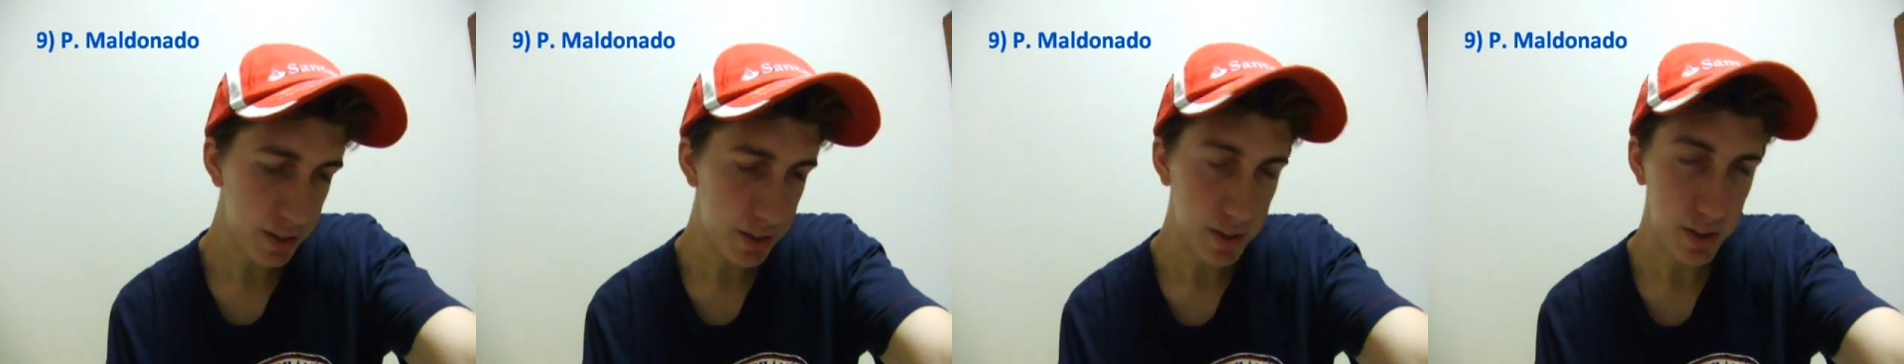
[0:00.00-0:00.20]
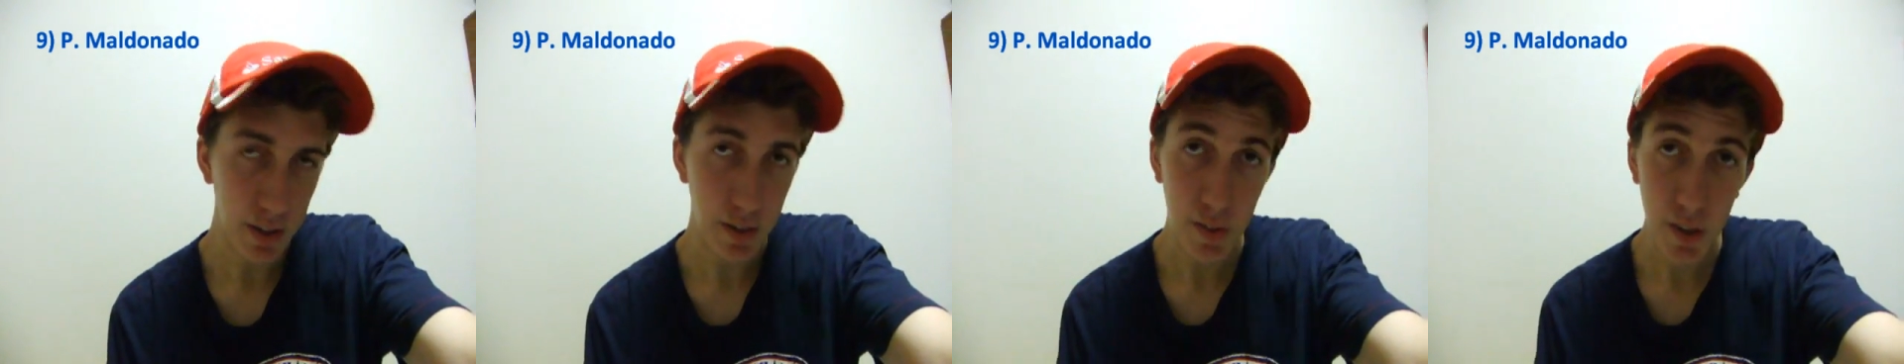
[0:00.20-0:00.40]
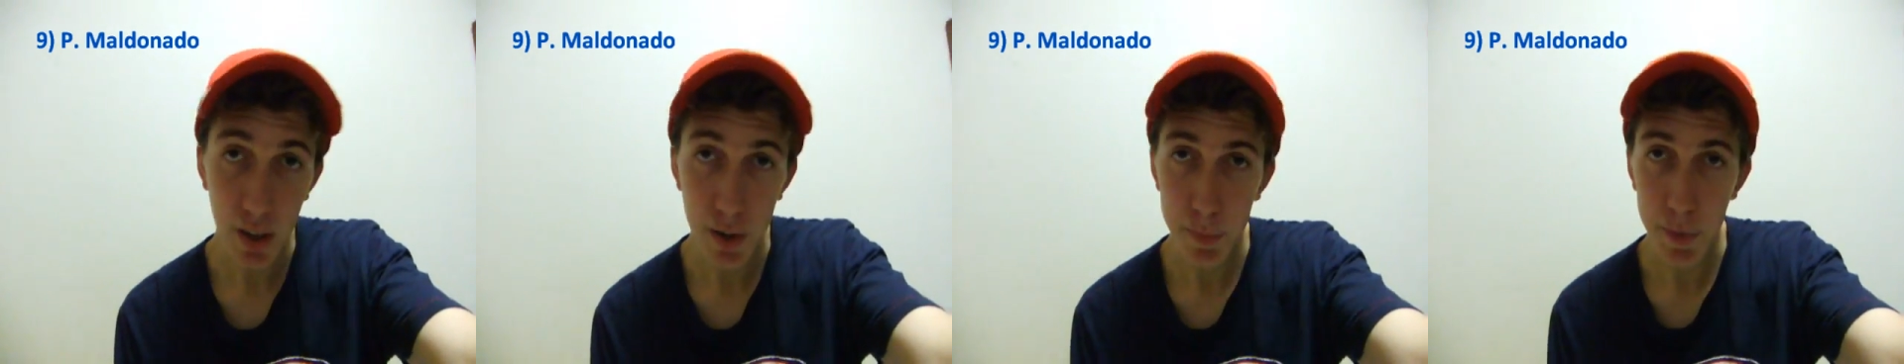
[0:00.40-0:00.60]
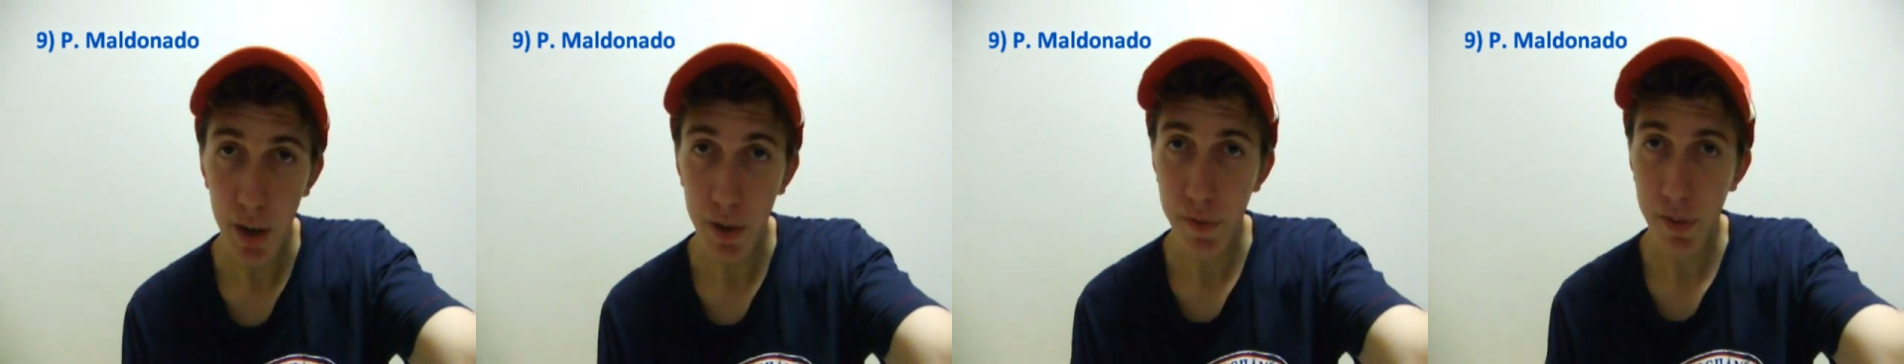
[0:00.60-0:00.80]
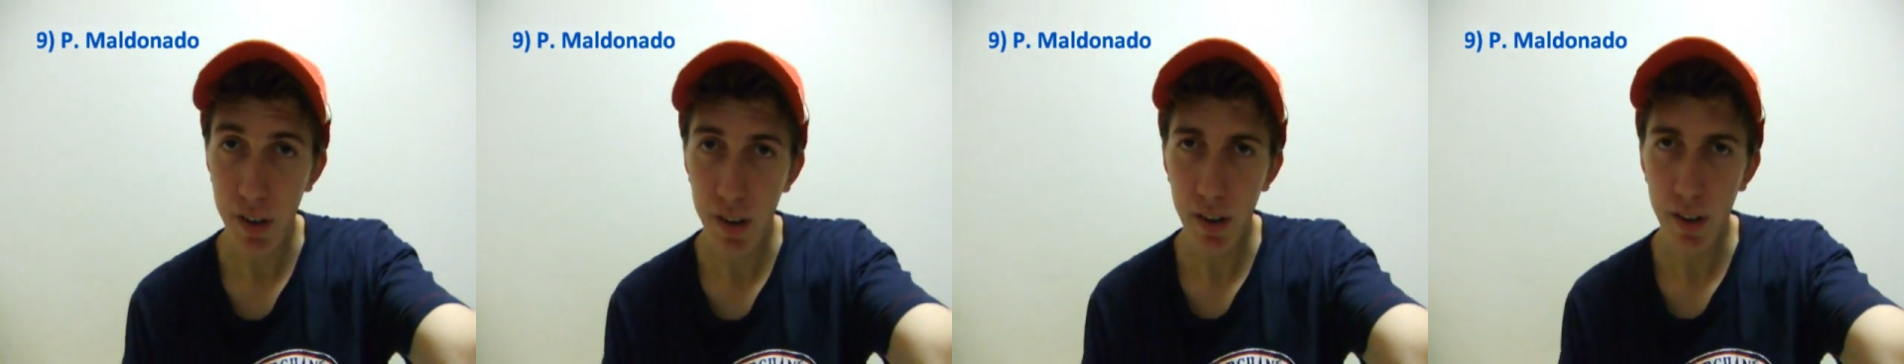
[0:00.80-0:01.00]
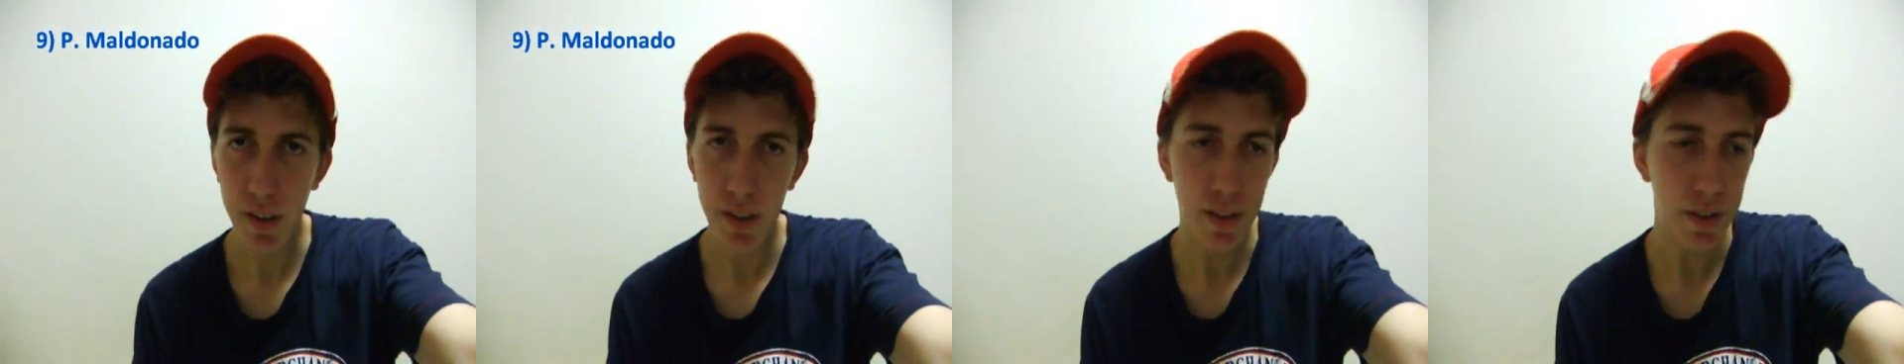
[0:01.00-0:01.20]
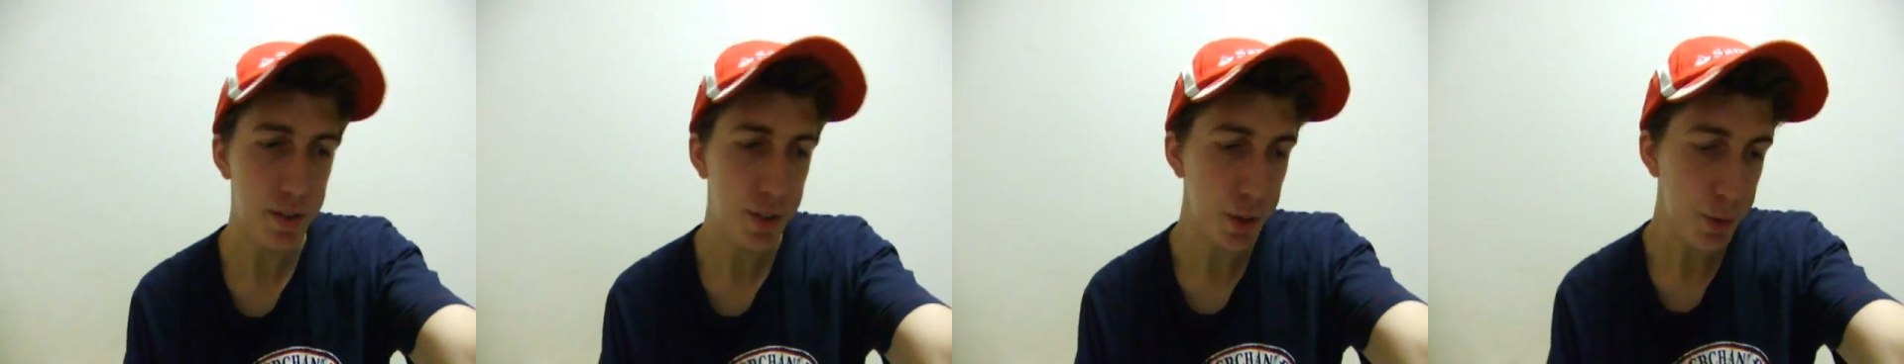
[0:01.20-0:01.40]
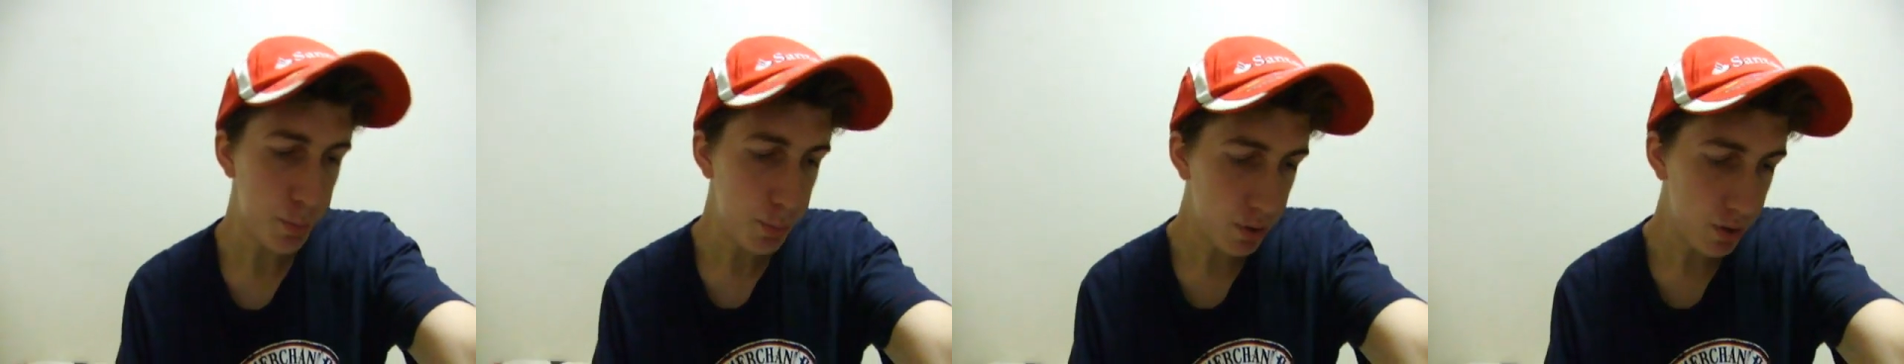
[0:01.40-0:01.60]
So I've got him down for ninth and
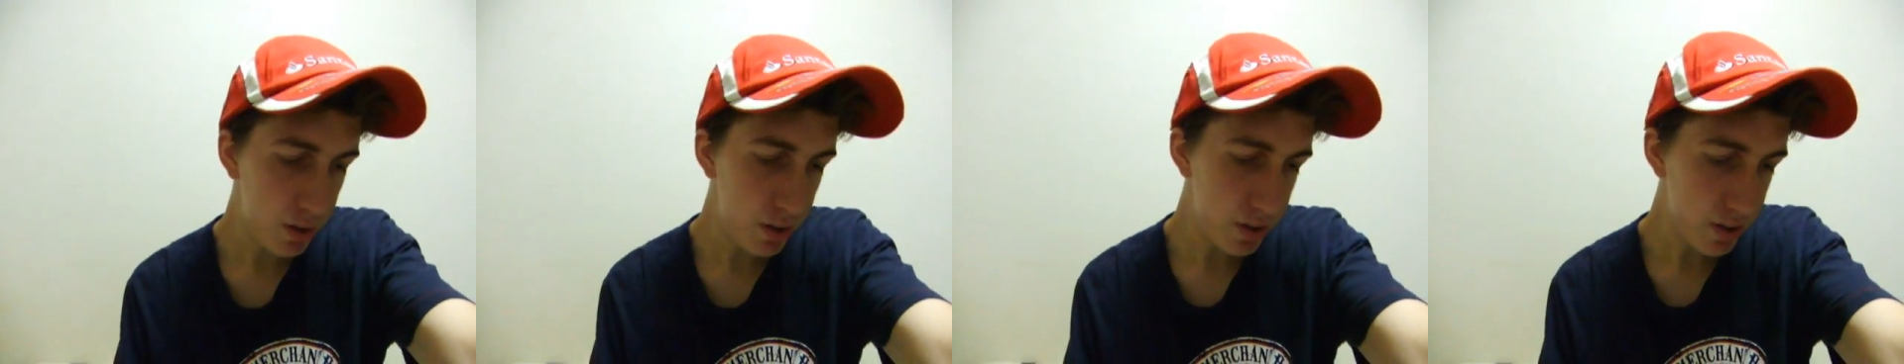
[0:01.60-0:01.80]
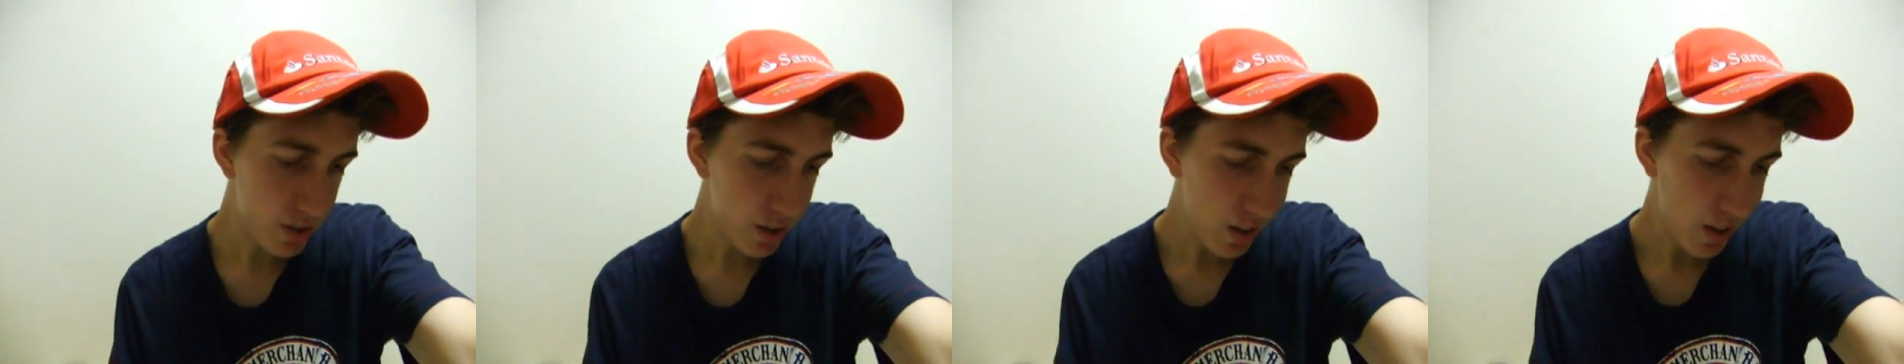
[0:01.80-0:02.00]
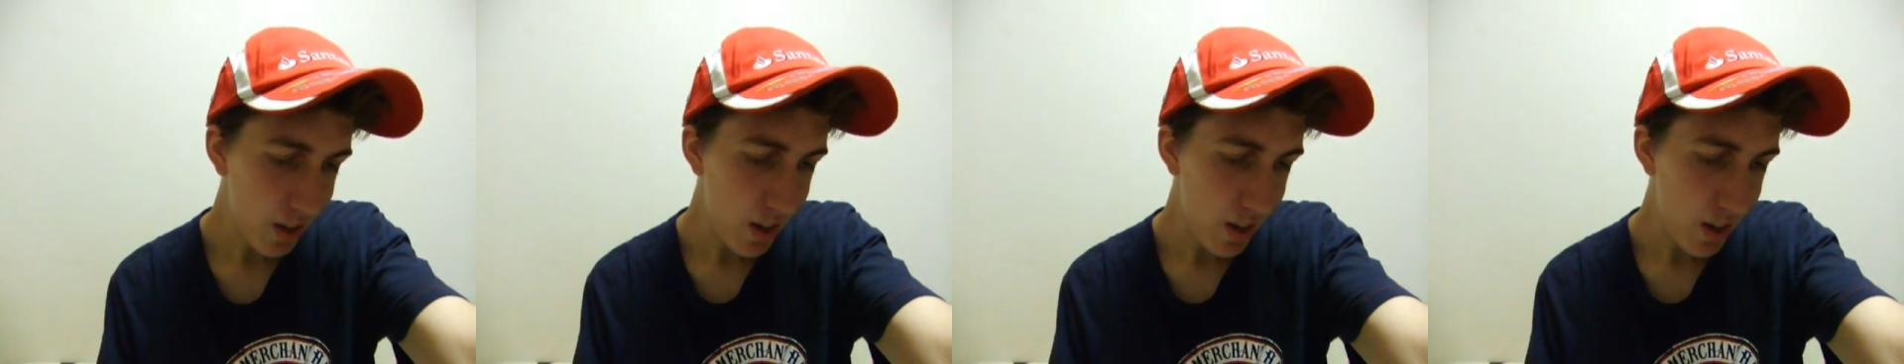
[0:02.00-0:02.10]
two points.